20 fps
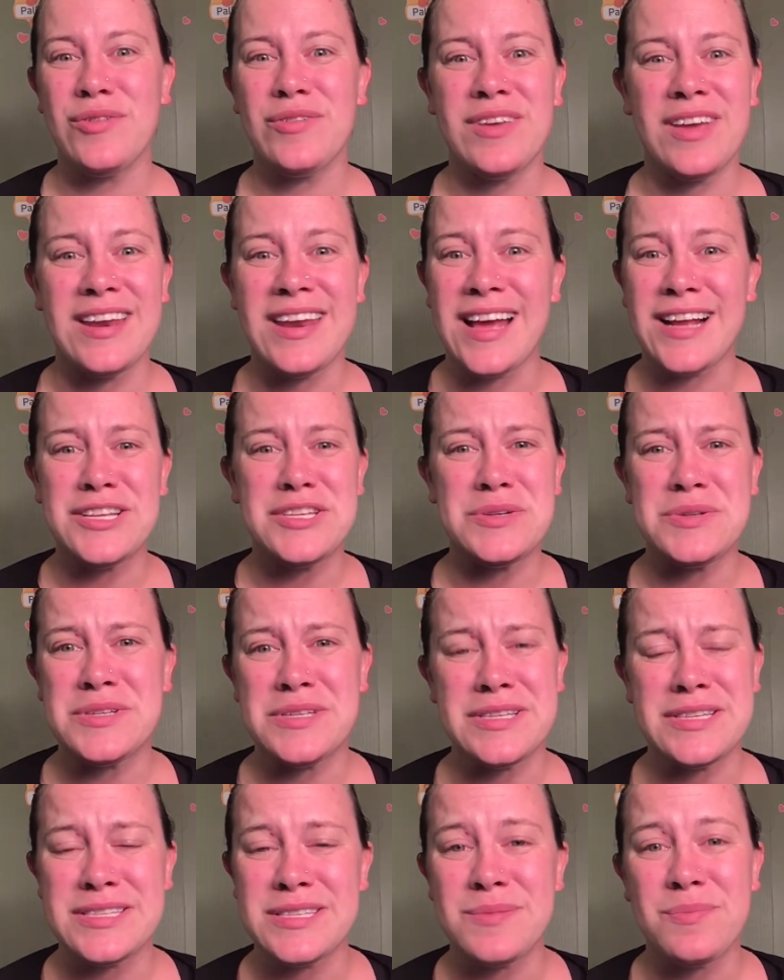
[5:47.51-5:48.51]
connect you
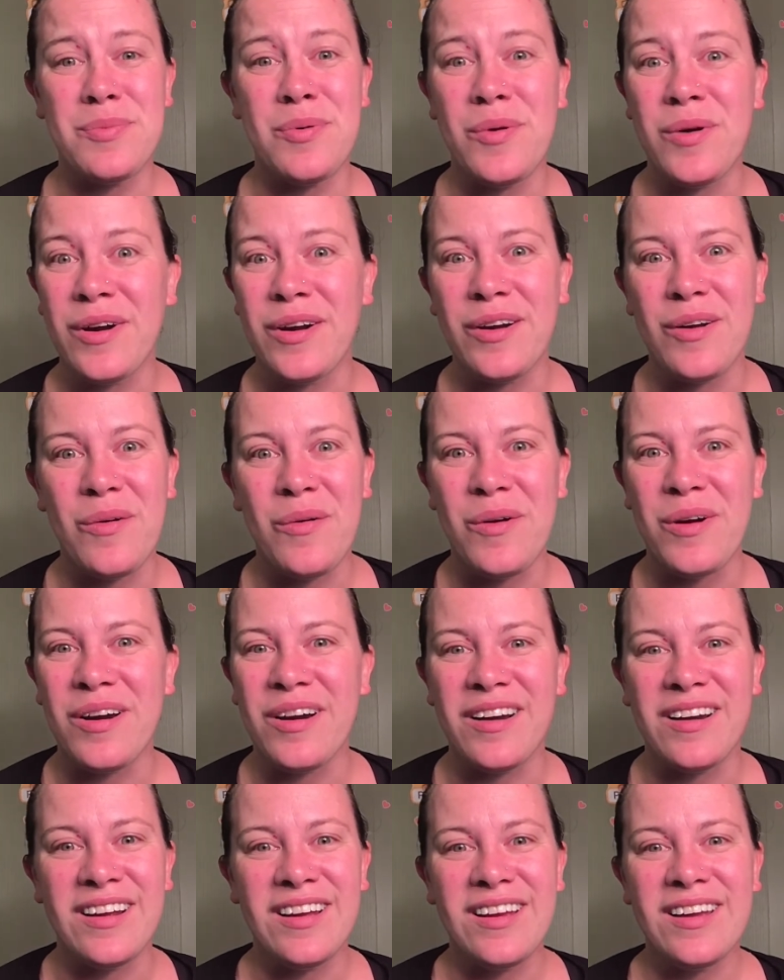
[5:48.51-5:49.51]
to the support
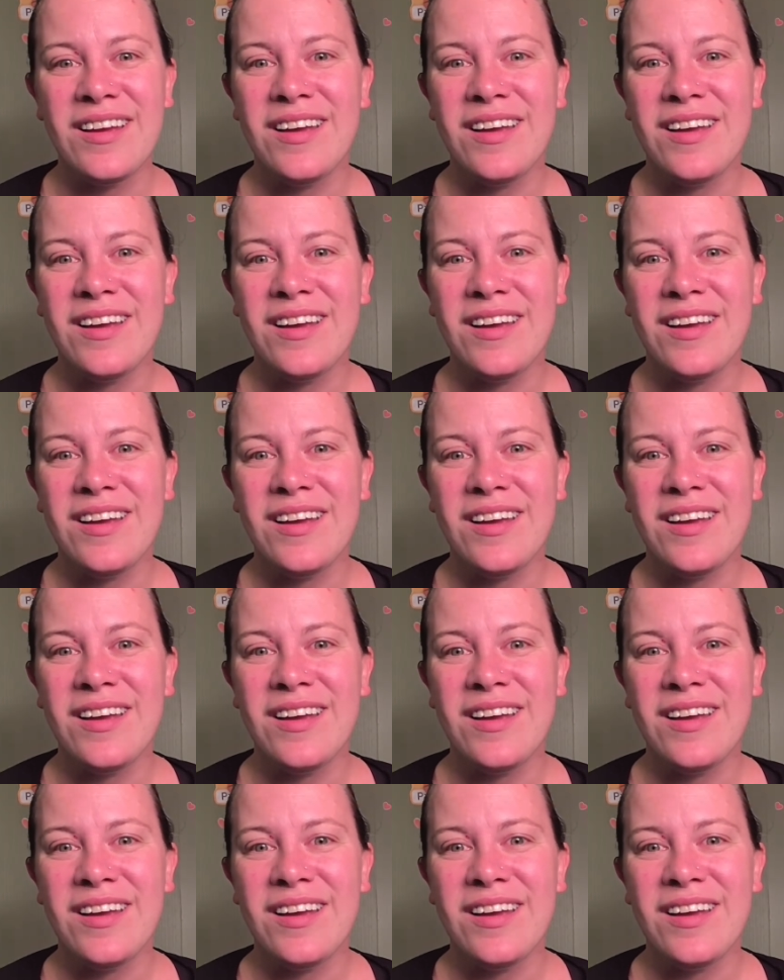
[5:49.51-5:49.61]
or